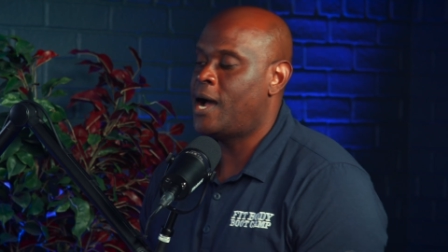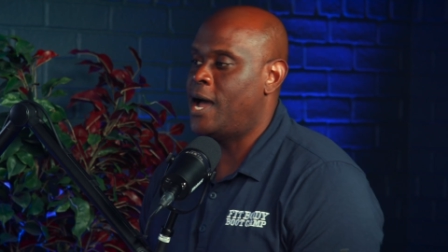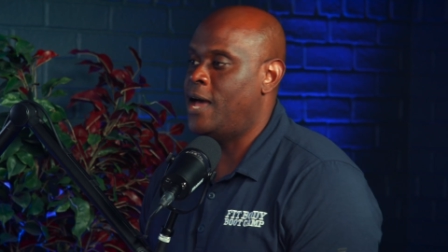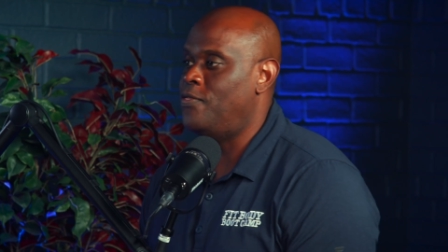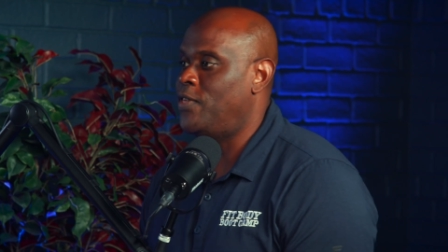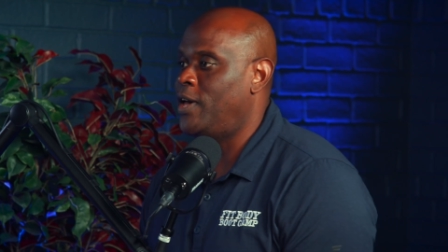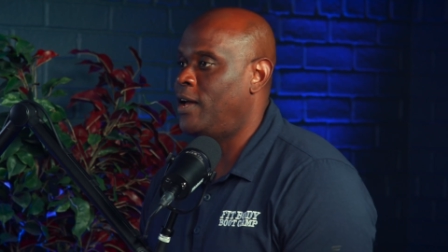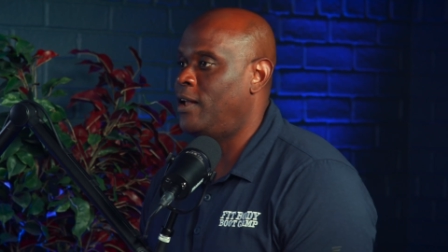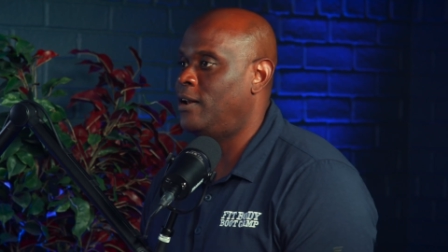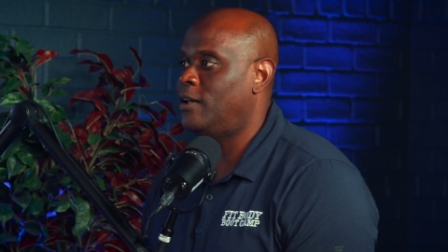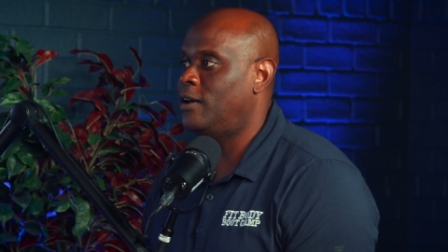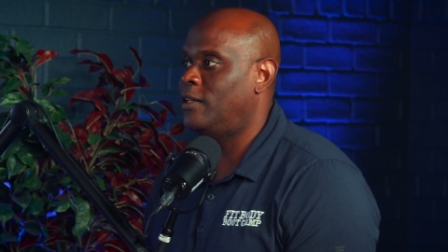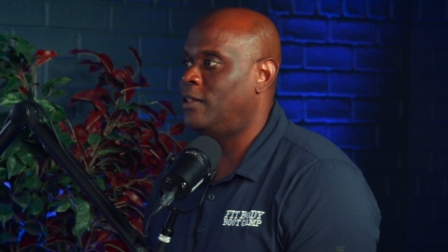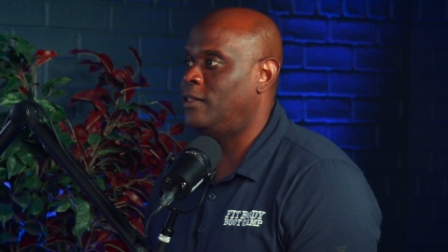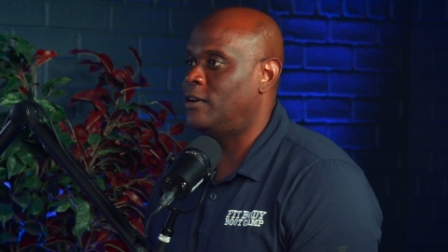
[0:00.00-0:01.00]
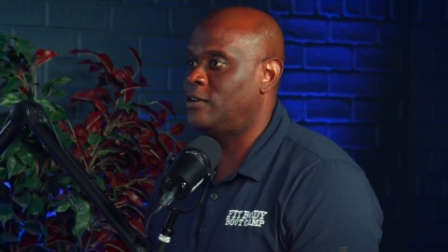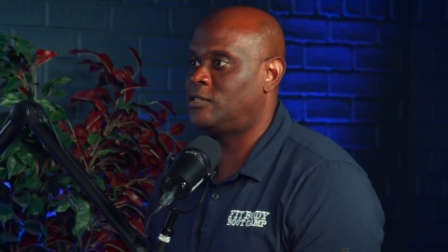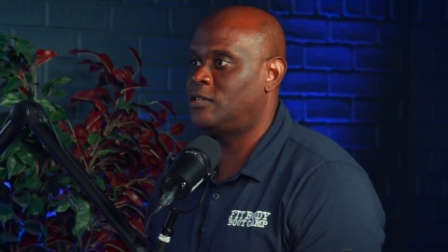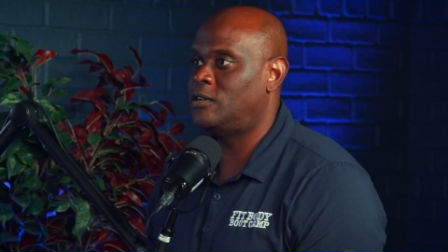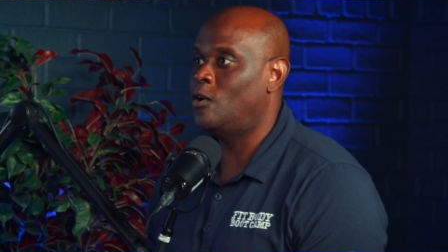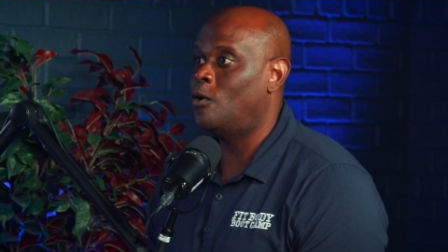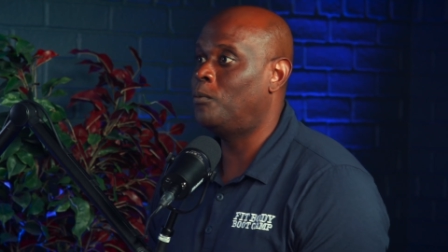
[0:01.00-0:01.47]
And then there's
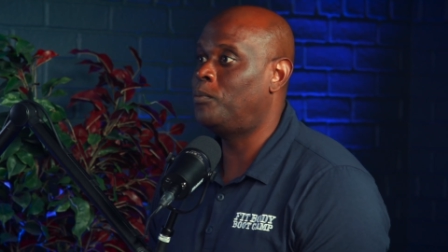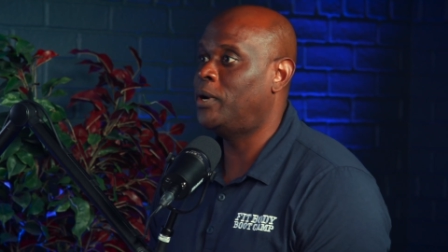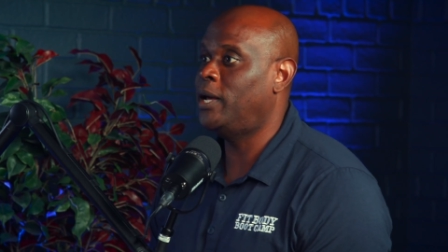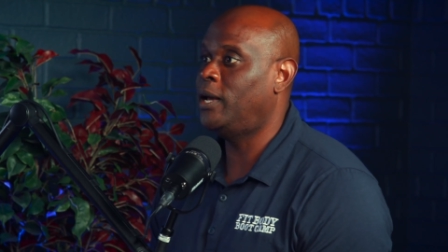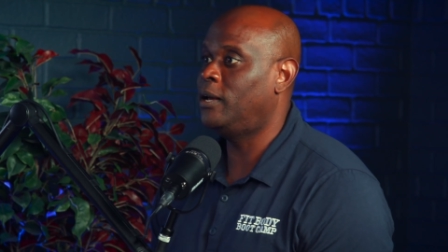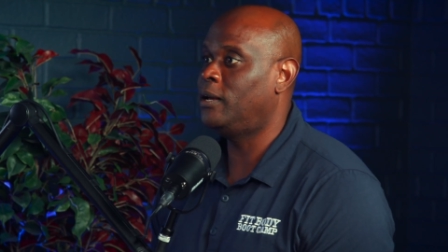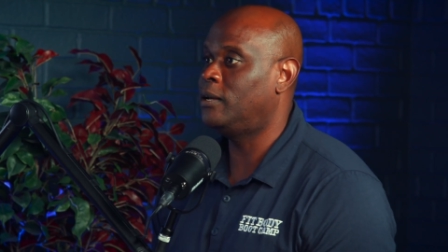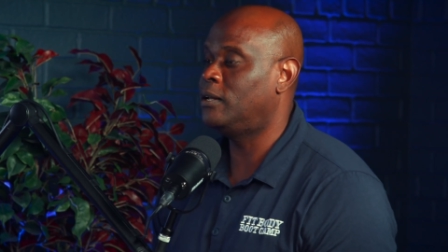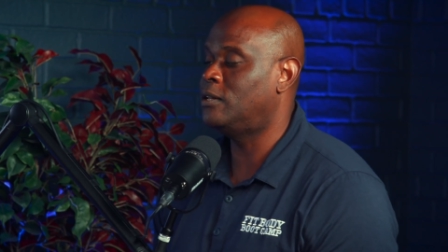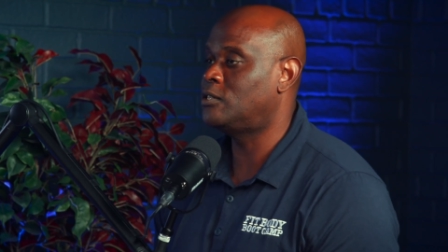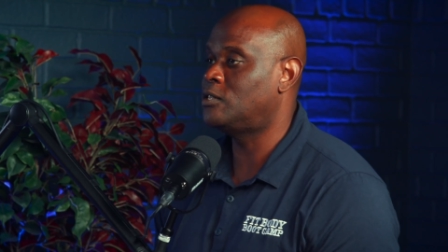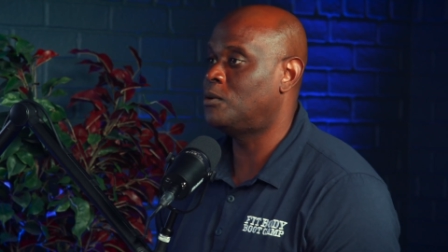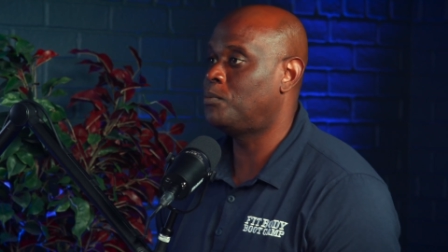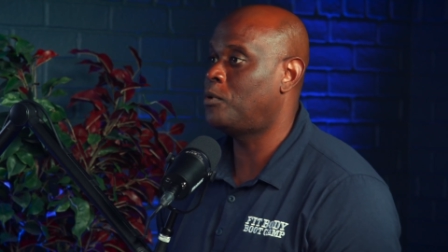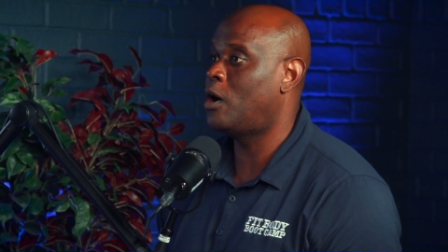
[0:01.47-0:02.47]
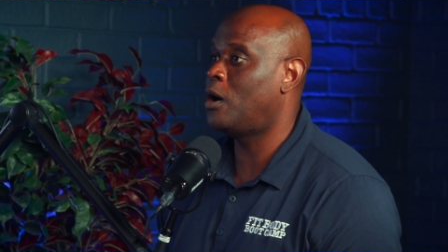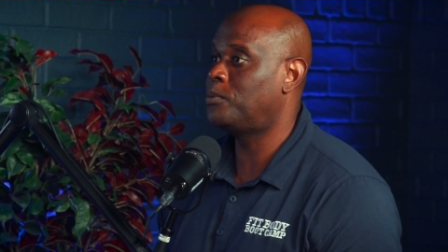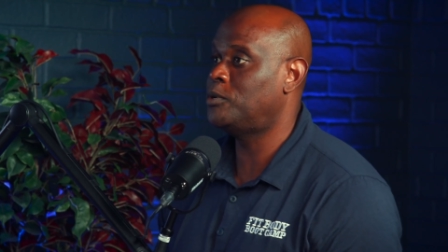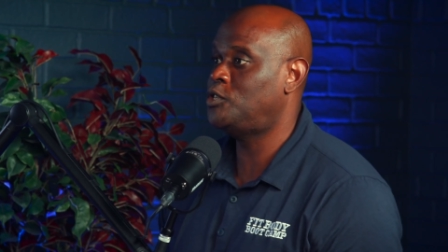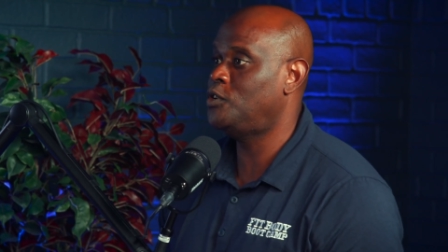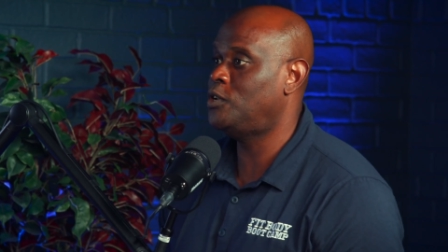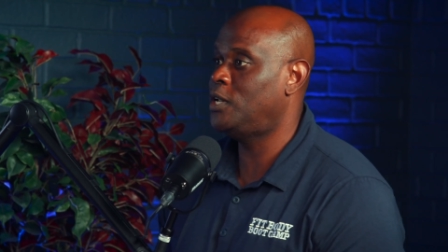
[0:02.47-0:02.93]
an opening, there's an
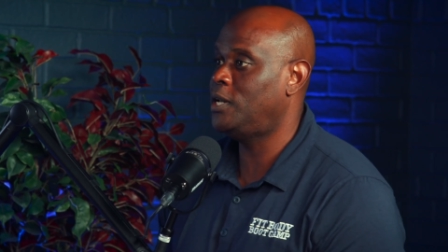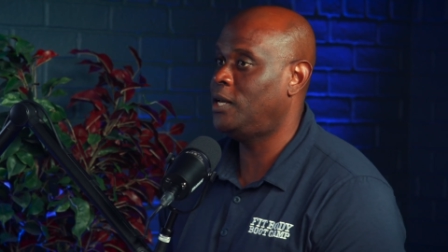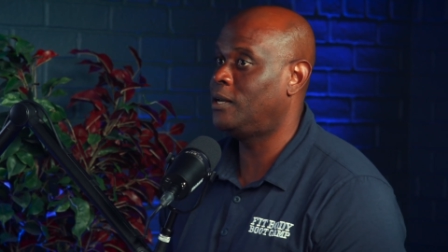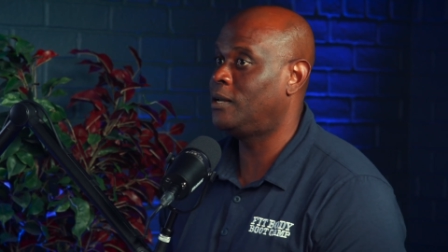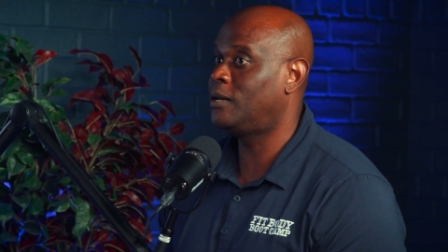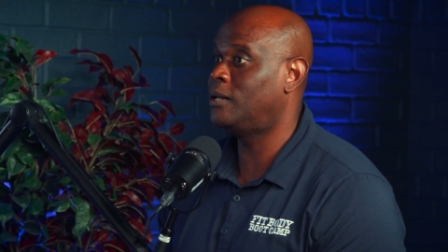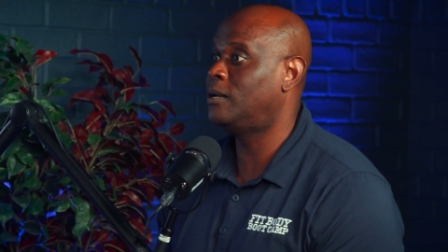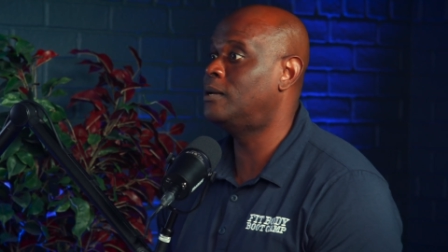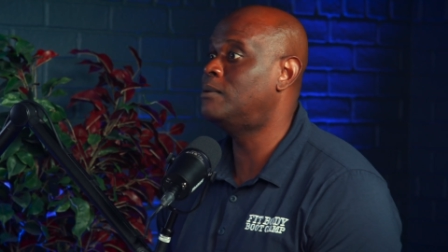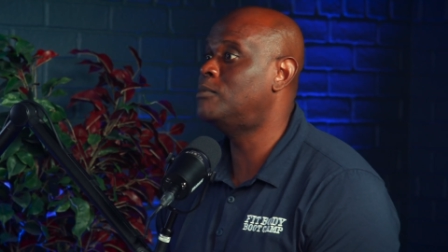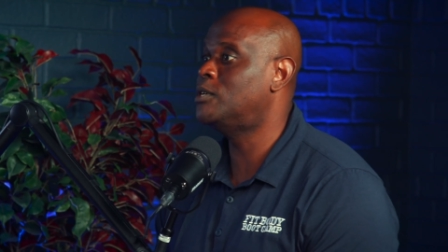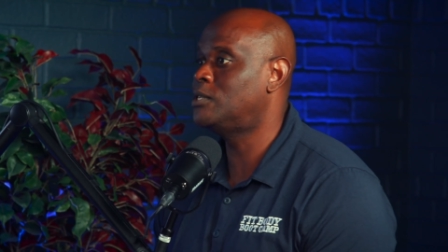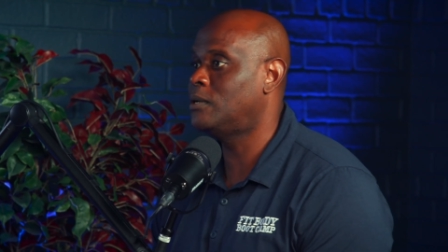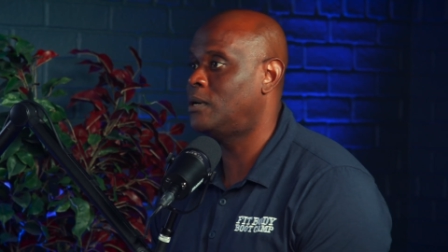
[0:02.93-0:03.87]
opportunity in Columbus,